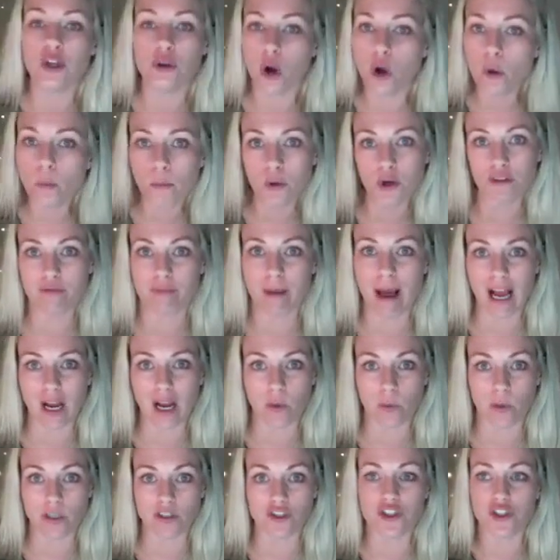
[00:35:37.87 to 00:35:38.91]
don't move
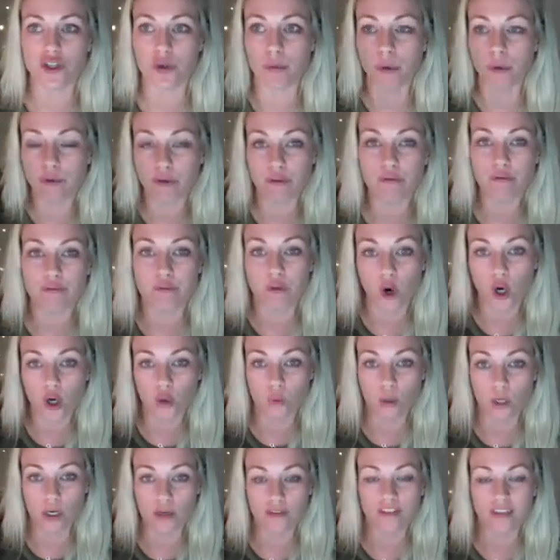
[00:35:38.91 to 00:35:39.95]
backwards. You're moving
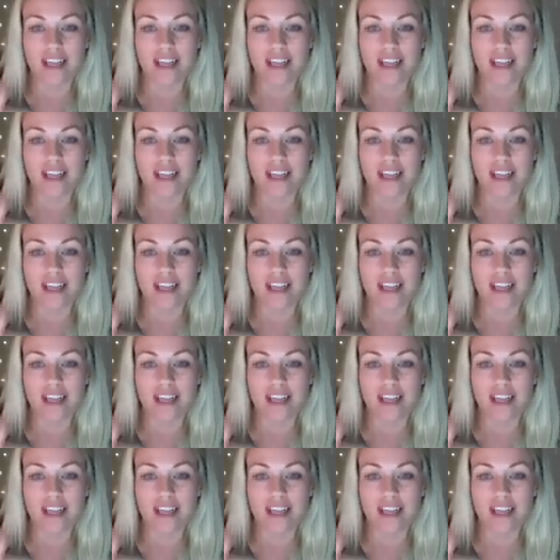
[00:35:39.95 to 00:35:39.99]
forward.